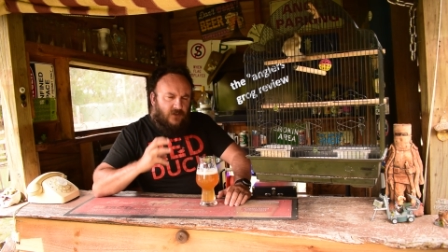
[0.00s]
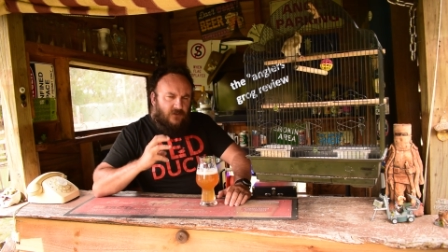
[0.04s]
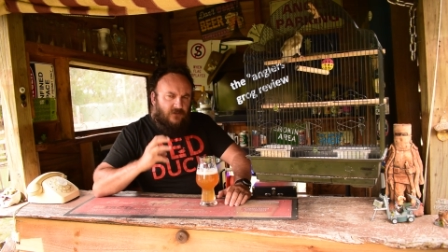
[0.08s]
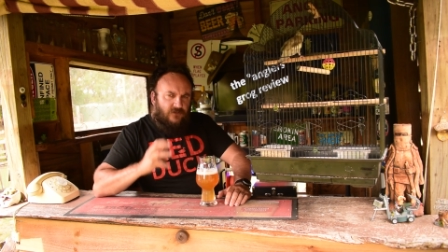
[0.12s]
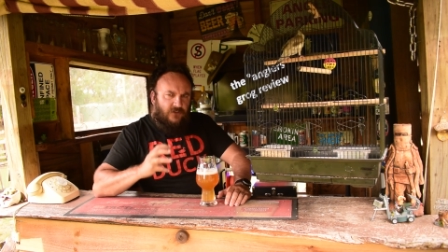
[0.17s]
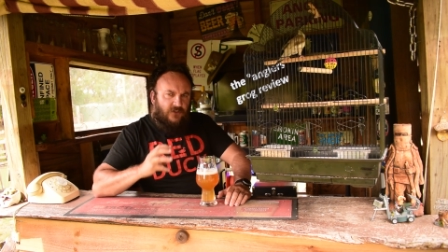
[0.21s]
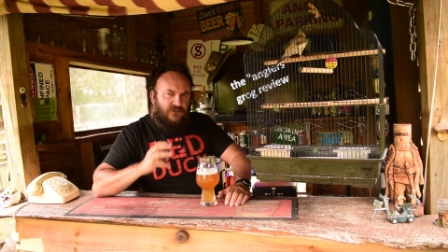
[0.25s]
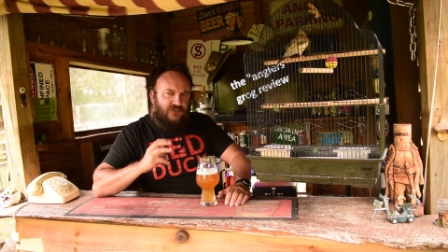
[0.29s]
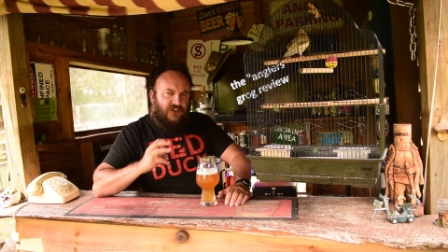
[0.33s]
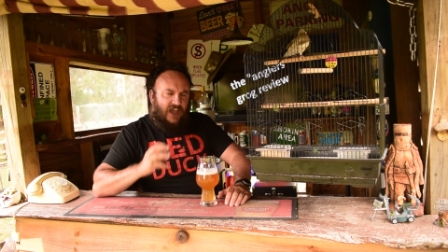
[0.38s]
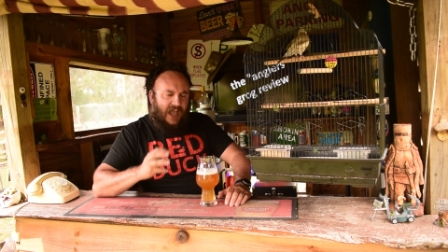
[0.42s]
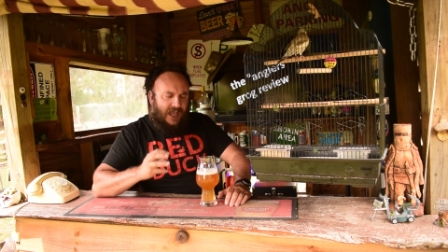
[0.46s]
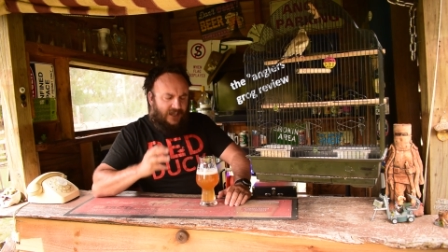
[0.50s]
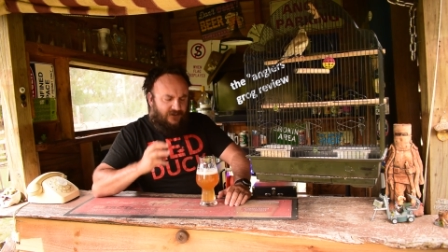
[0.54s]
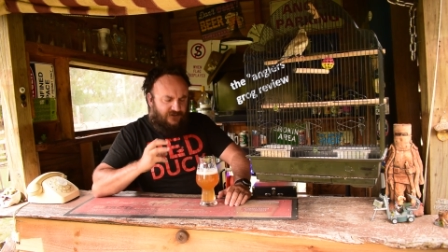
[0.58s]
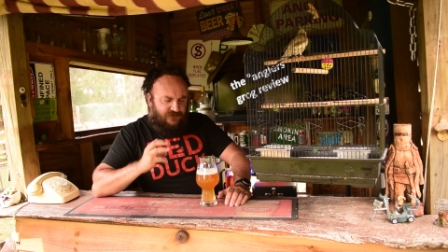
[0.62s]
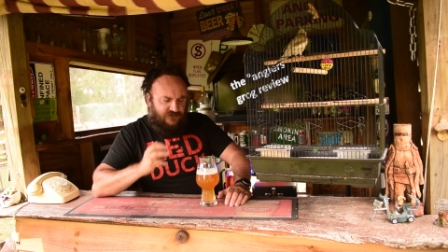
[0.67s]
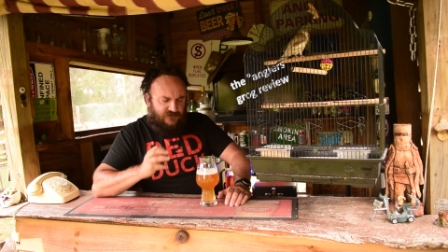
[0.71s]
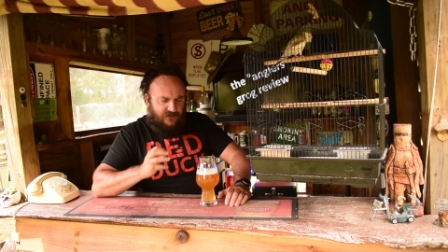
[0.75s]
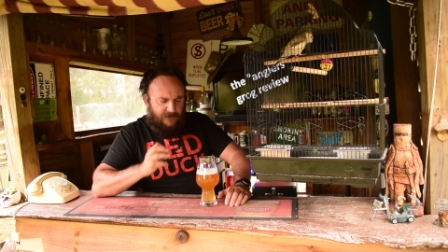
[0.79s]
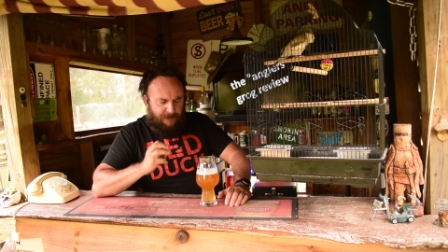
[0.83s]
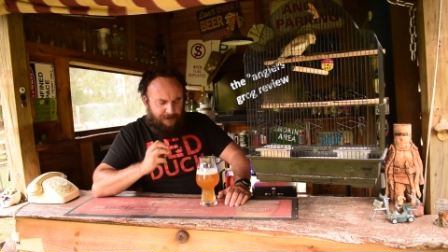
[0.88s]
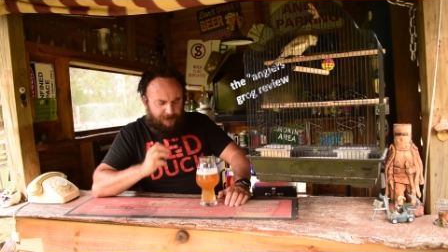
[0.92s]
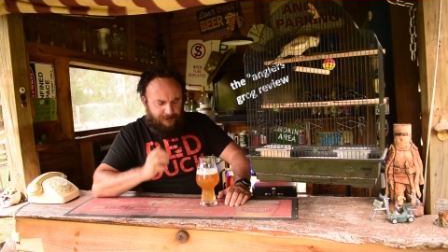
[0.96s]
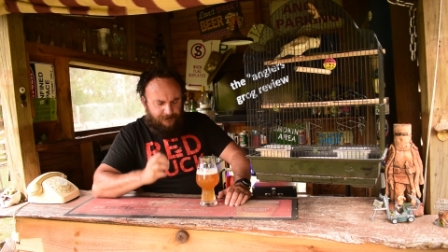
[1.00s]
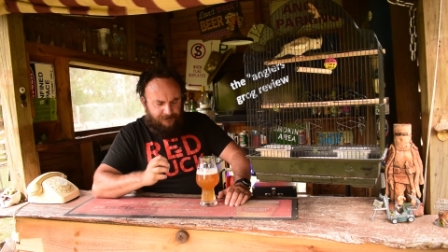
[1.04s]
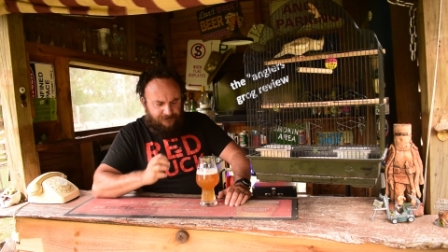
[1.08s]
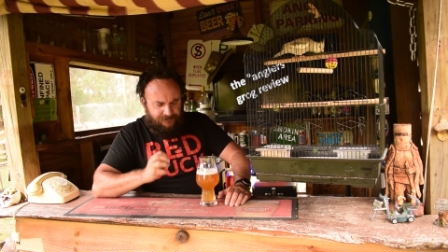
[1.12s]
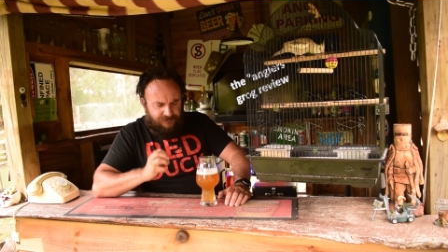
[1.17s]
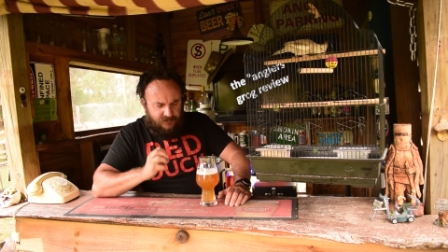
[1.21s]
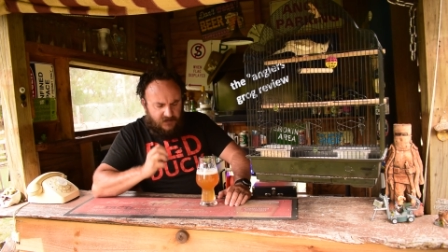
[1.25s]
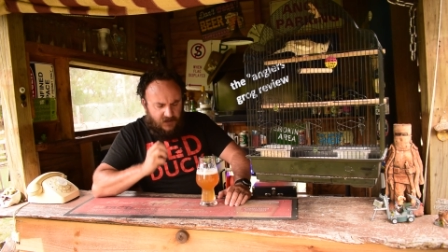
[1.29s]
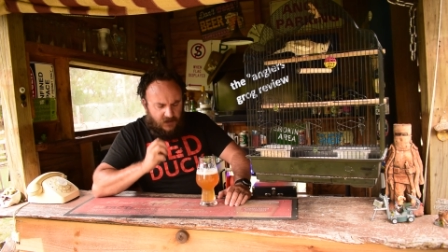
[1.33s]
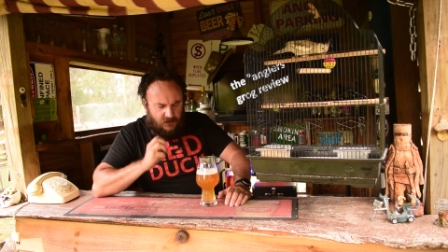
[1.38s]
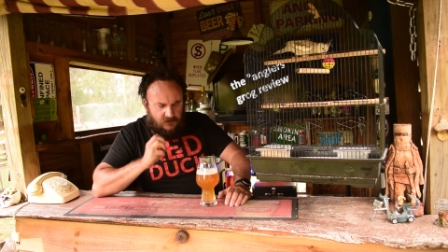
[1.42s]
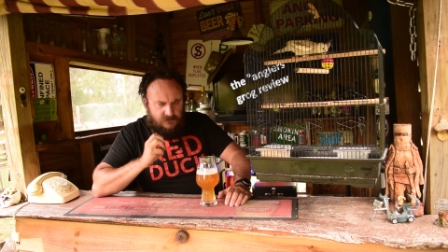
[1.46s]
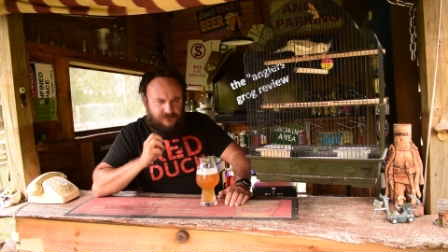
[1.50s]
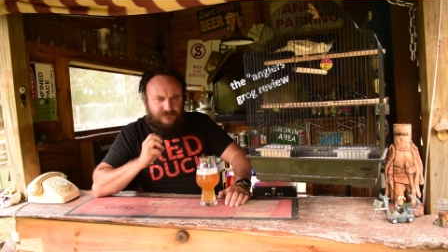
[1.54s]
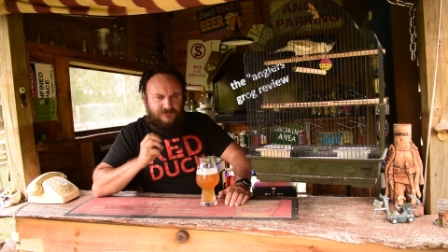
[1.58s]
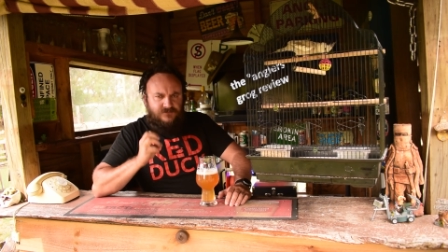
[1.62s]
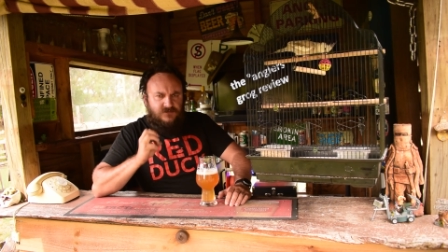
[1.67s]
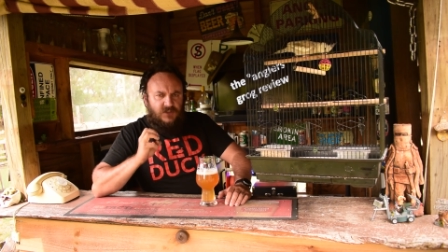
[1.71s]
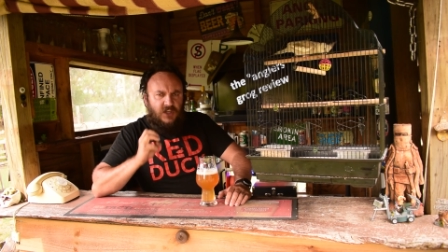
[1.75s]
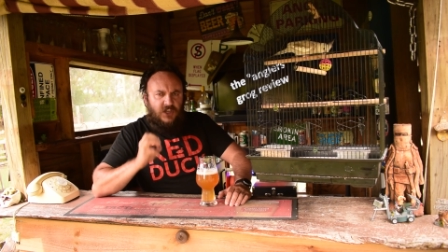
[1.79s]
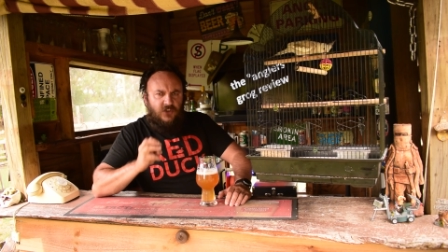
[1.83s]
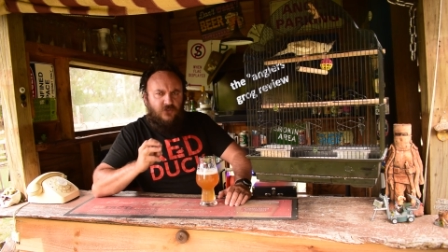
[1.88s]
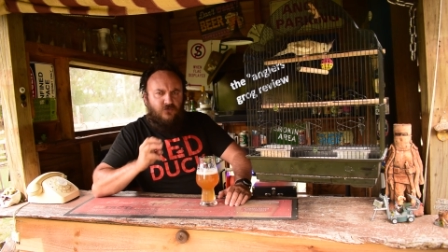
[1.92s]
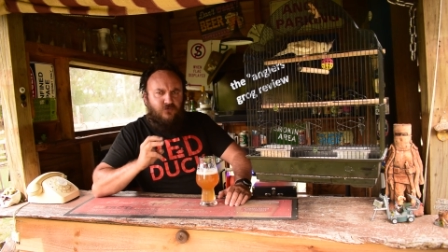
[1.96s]
The taste
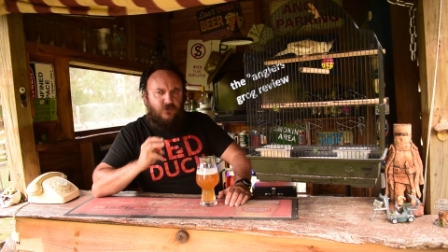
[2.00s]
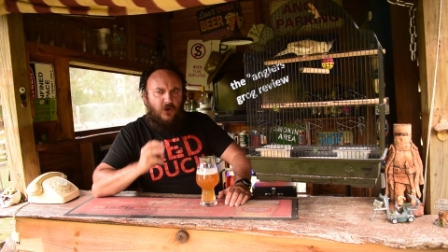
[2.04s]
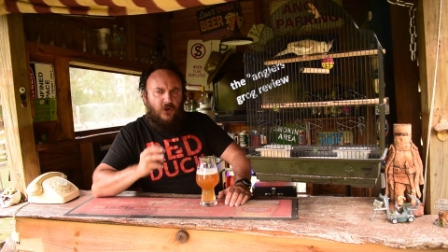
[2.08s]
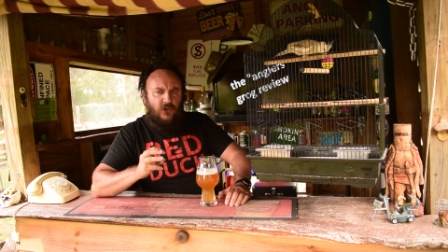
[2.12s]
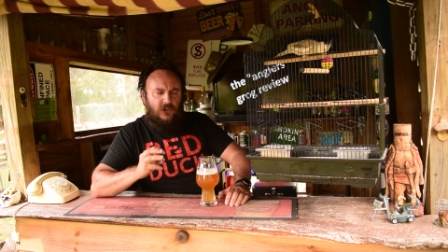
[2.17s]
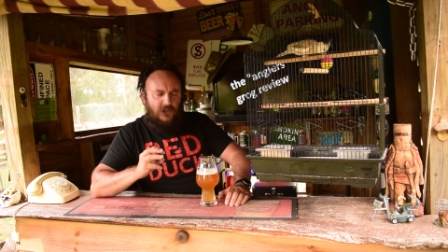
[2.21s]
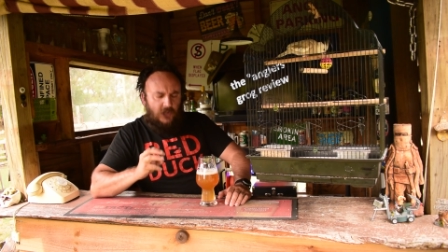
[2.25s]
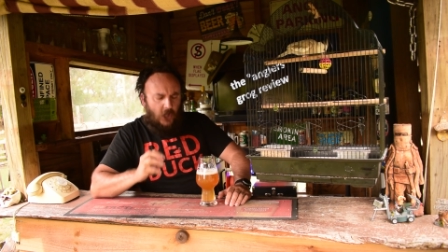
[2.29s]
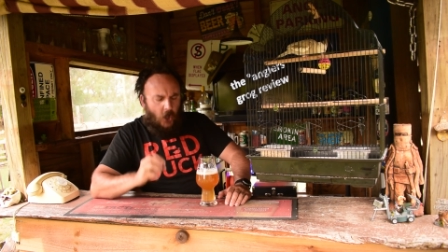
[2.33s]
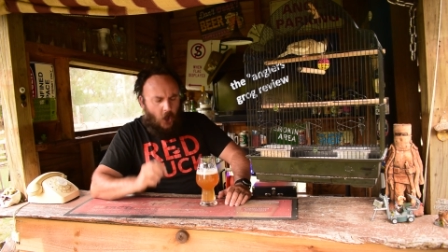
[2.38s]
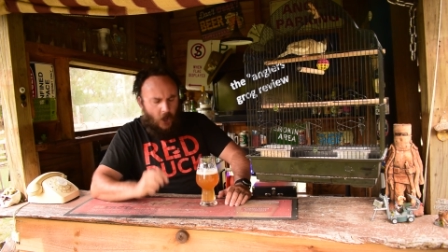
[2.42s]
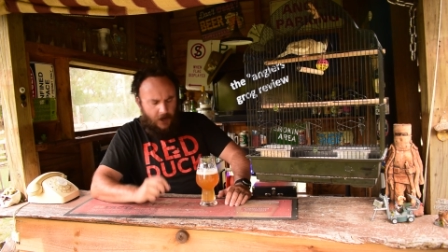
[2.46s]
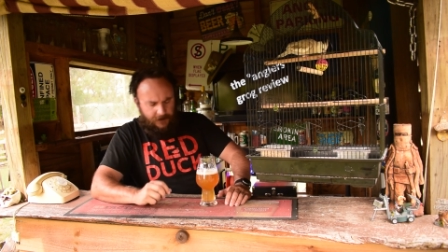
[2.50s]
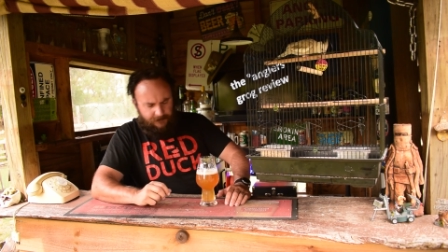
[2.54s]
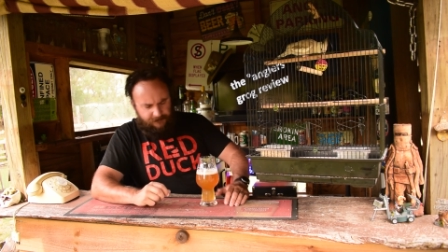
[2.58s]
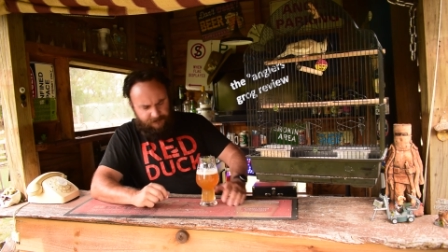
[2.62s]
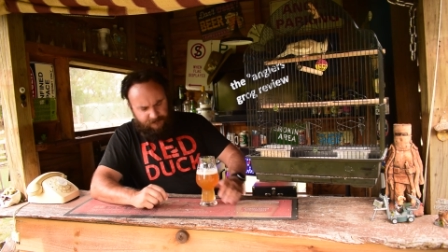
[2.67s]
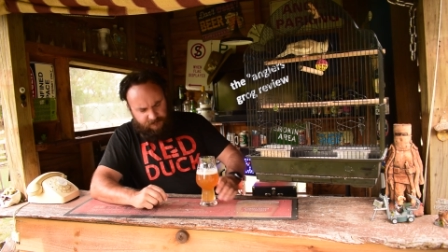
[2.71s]
is real light.